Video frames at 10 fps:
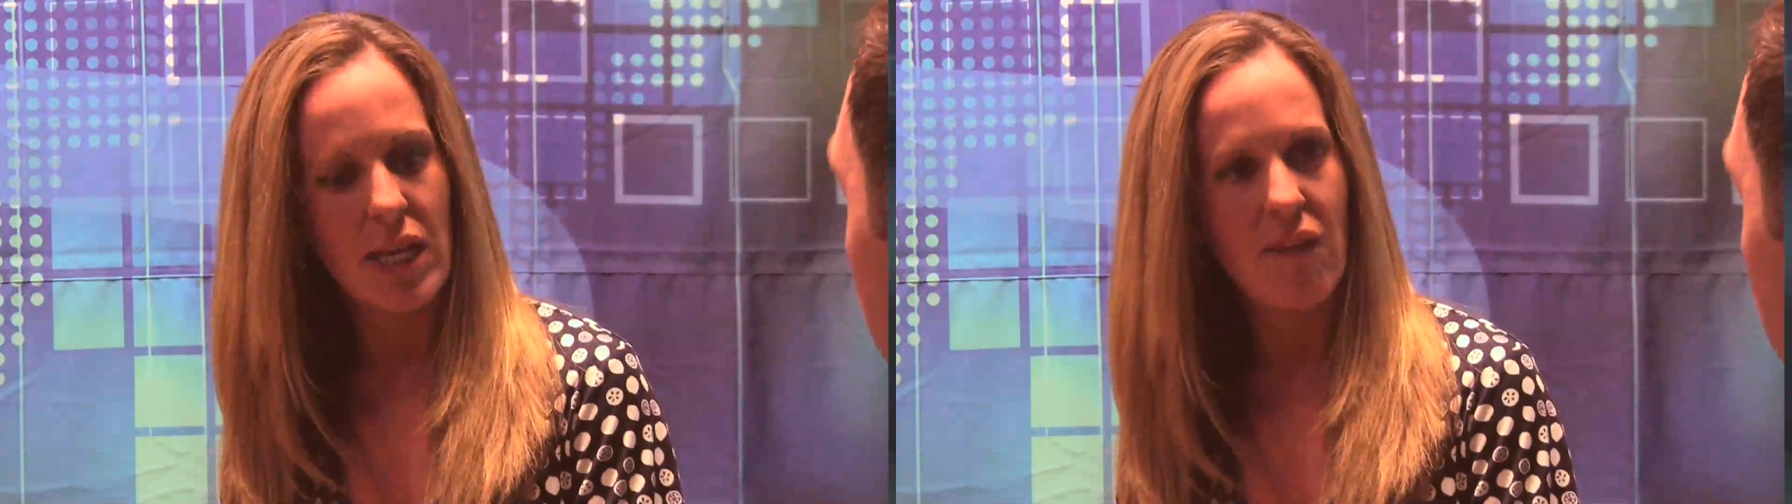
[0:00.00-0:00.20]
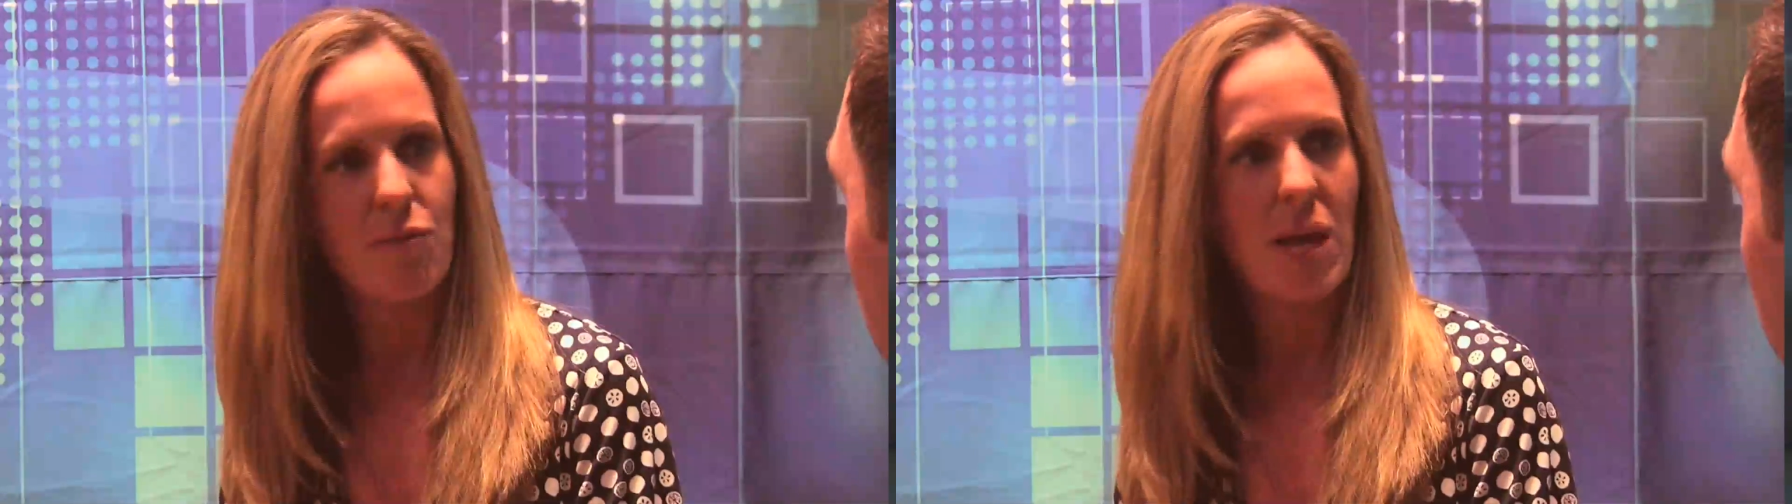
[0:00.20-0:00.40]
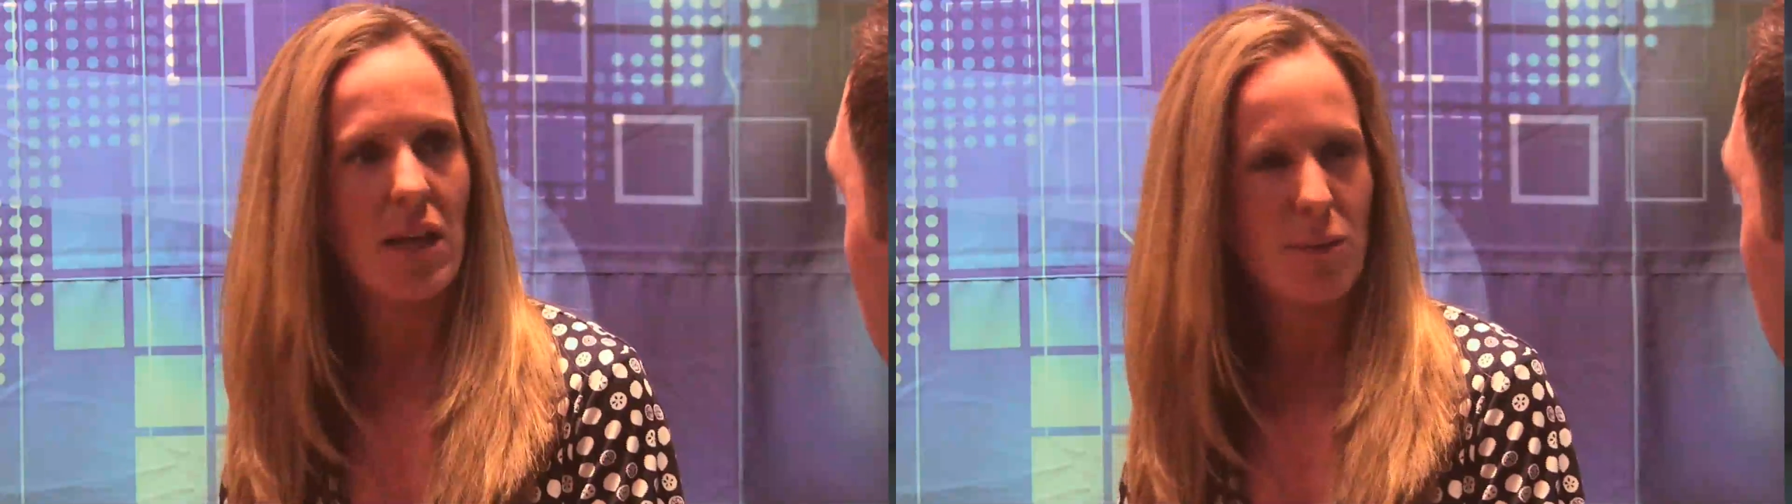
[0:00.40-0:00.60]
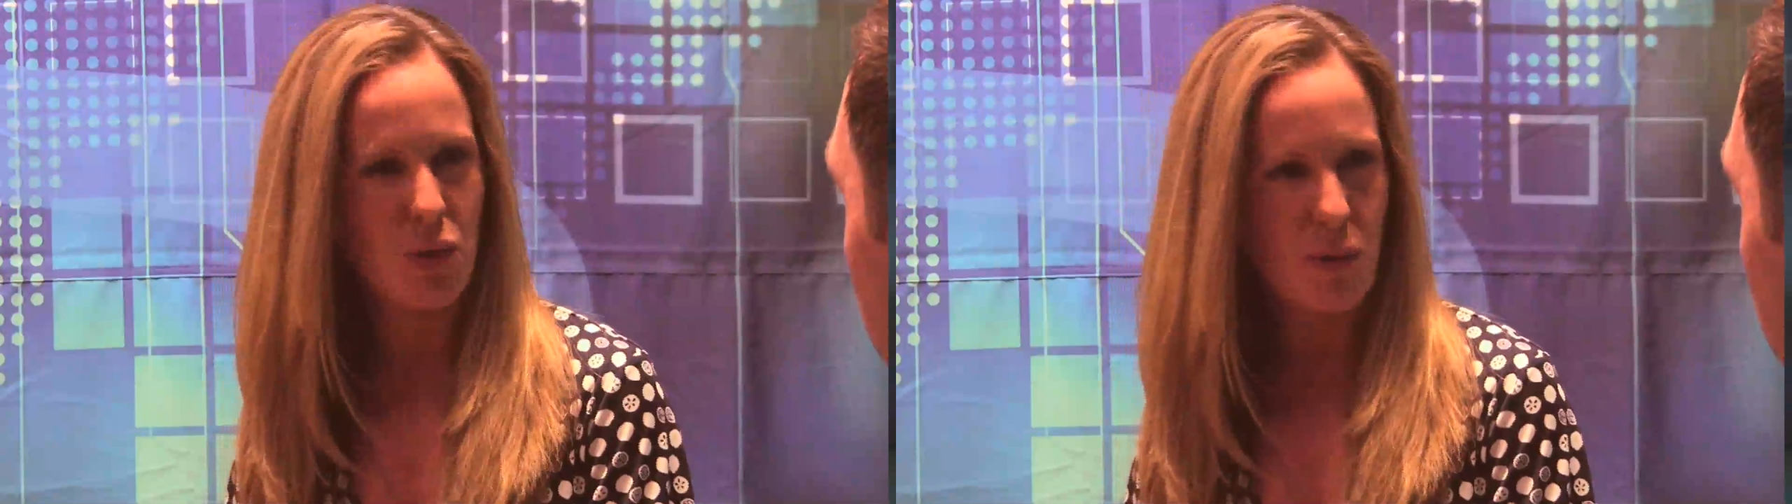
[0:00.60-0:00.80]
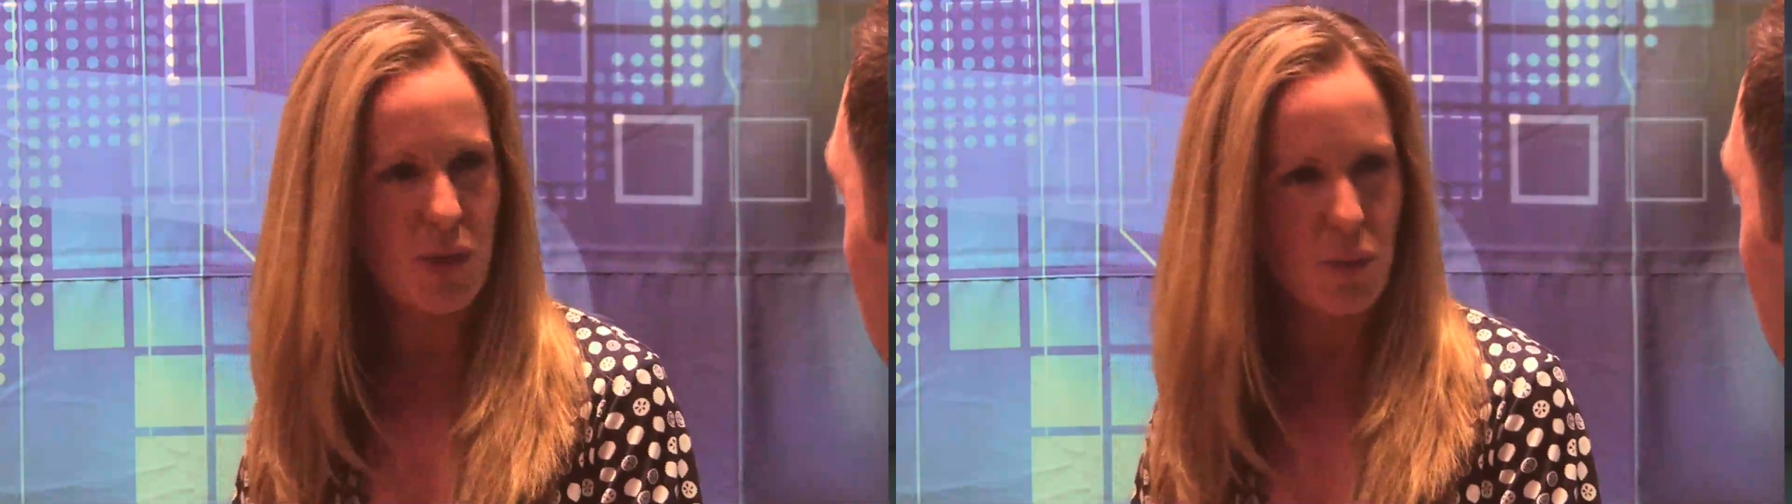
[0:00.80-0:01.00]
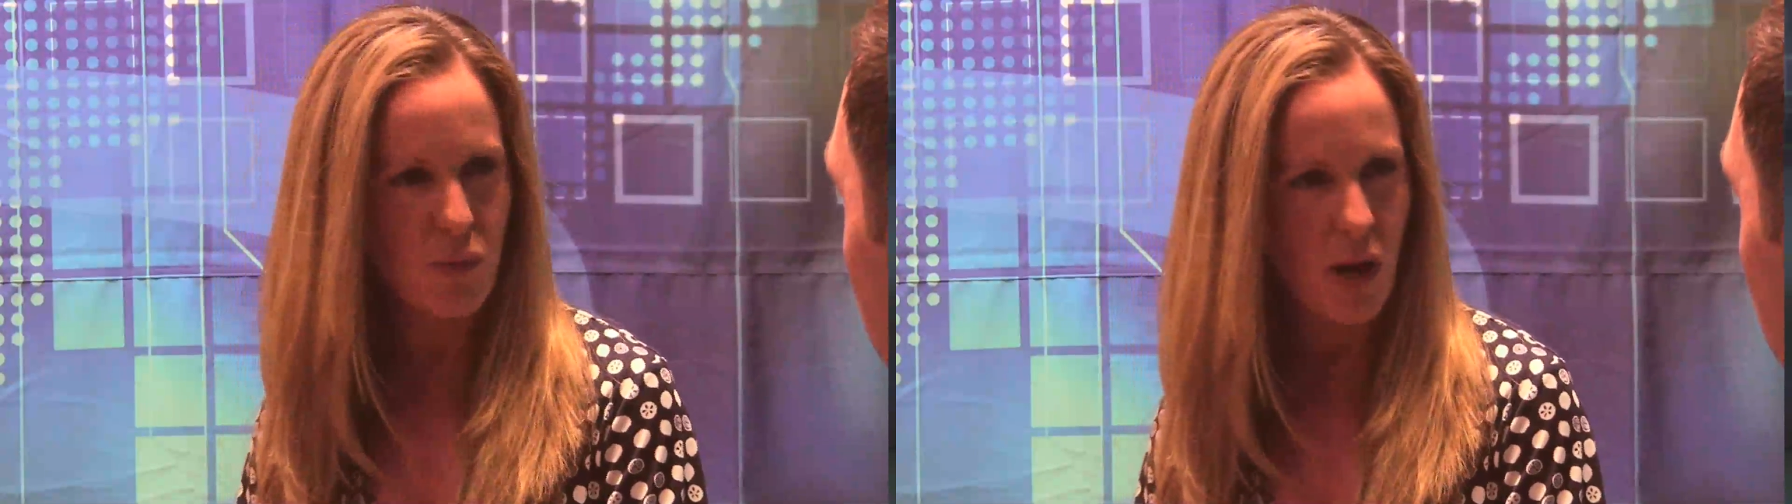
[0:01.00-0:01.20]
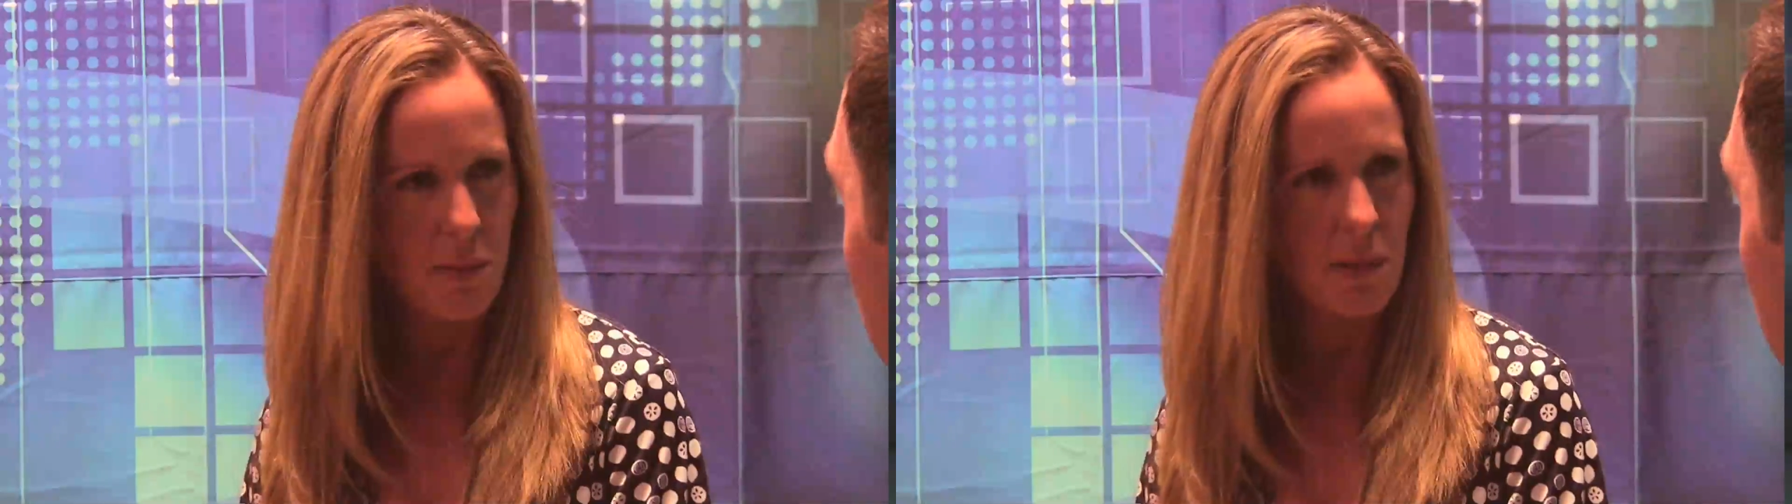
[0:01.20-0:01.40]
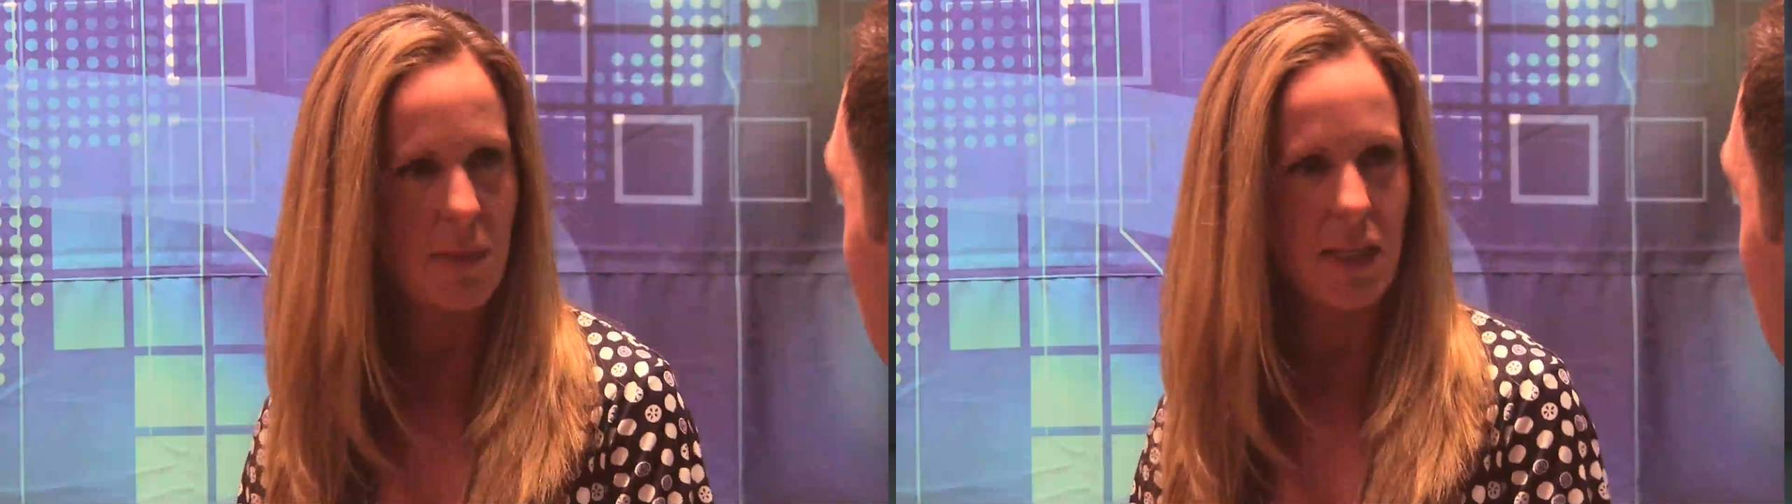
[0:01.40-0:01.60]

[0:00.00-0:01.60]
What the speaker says: have a malabsorption problem,